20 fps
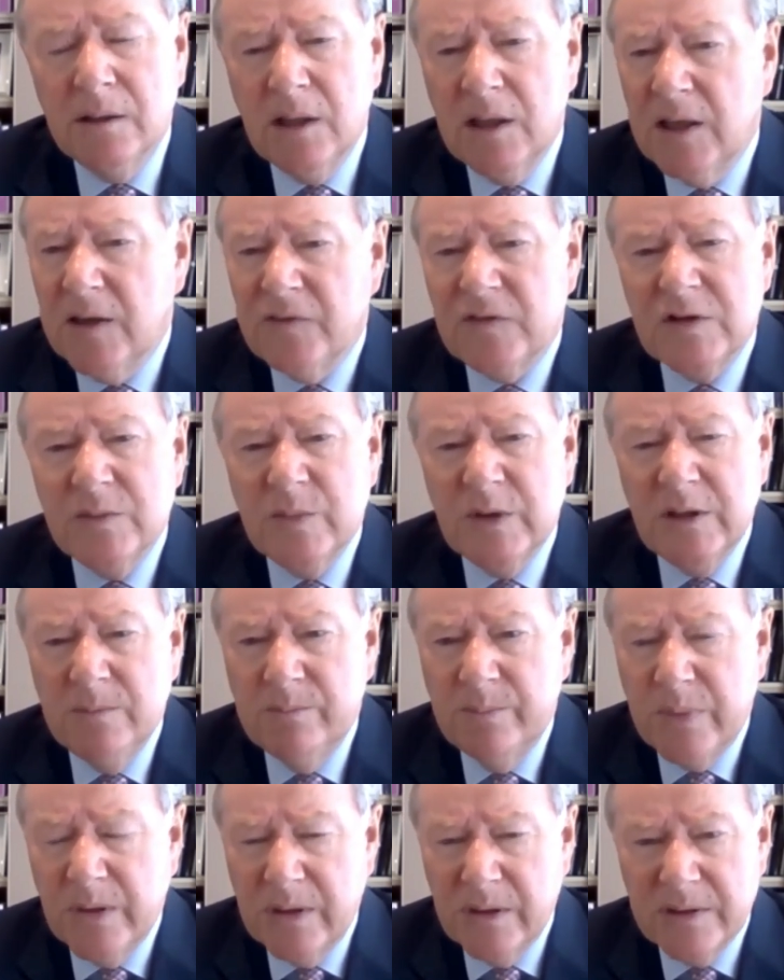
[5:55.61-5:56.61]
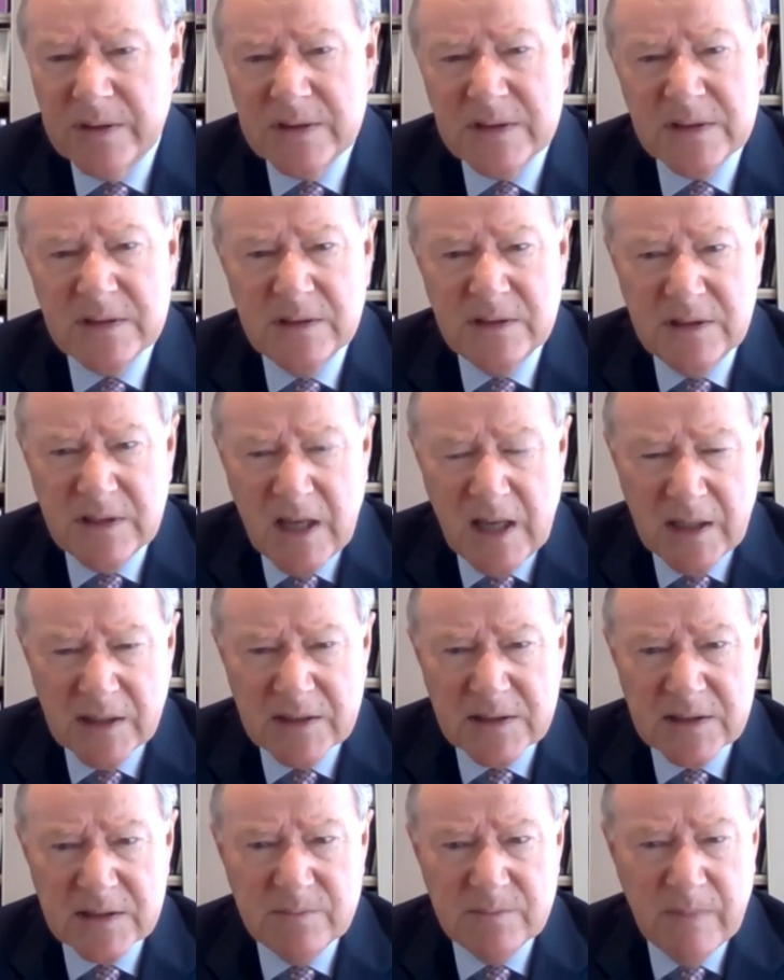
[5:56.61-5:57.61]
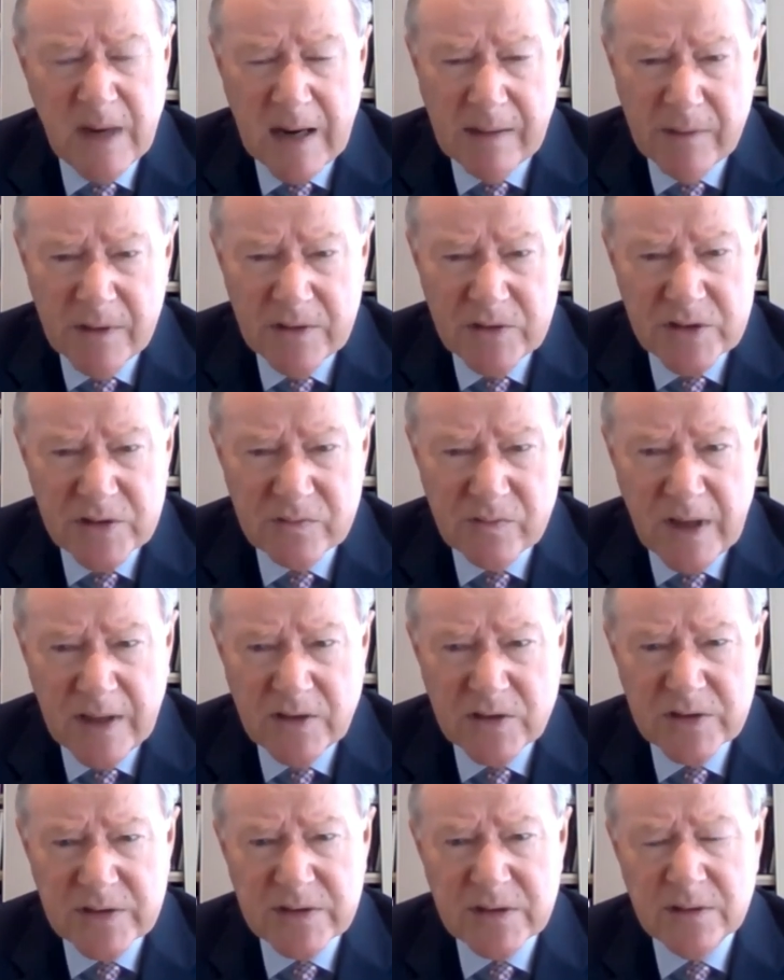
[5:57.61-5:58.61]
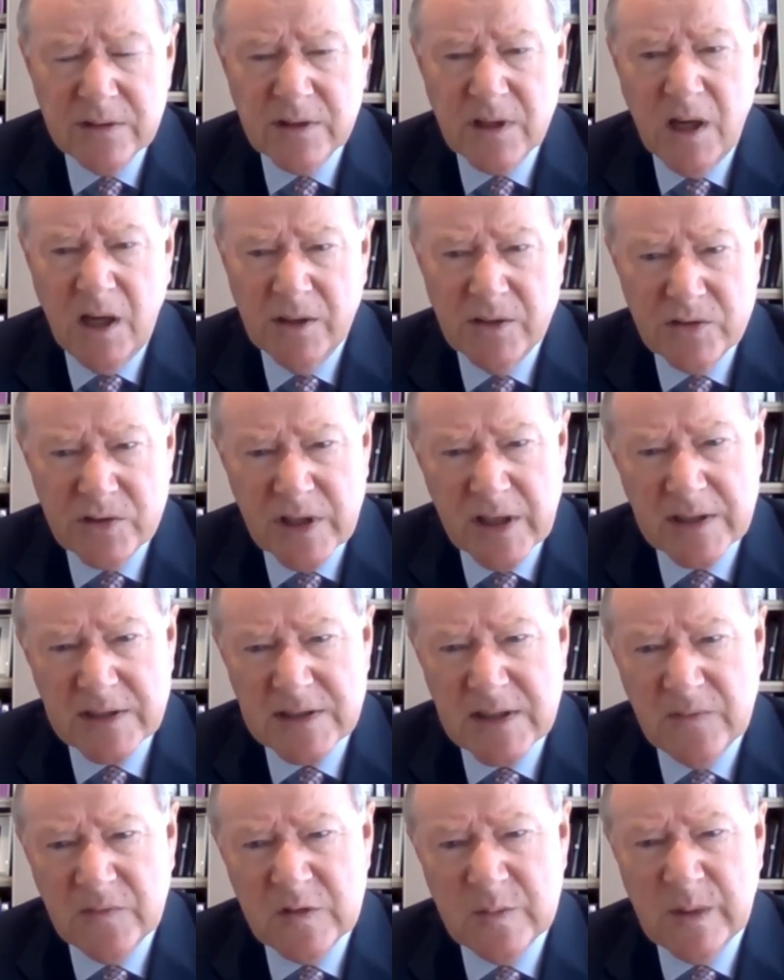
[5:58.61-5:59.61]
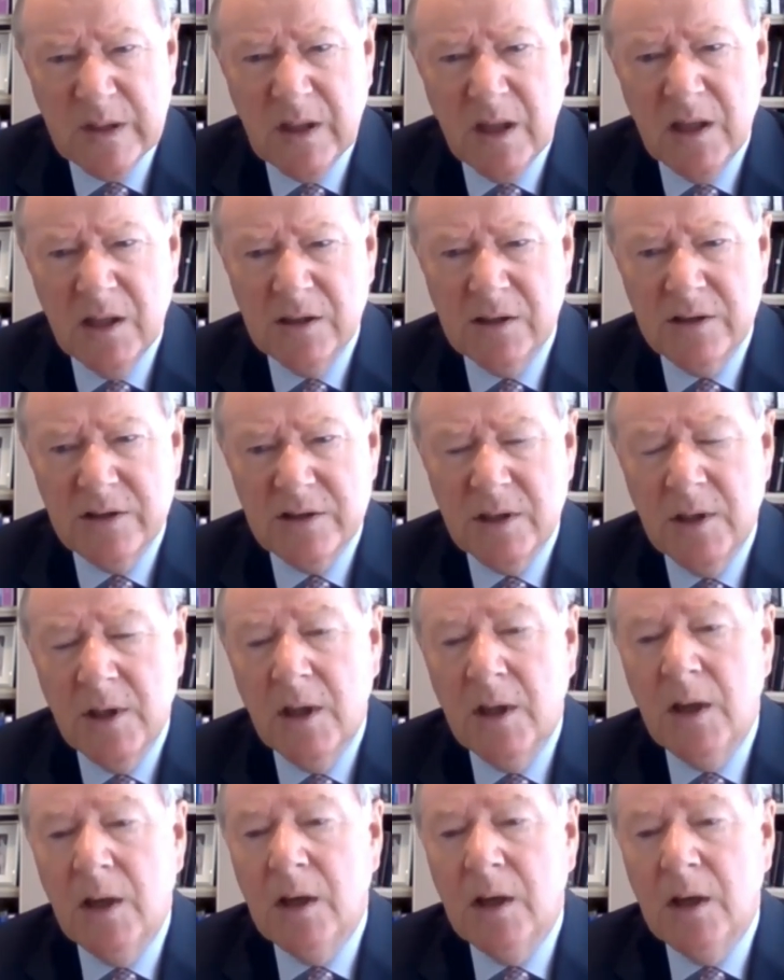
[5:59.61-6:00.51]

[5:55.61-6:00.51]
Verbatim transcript: There have to be births, deaths, marriages registered, contracts have to be honoured.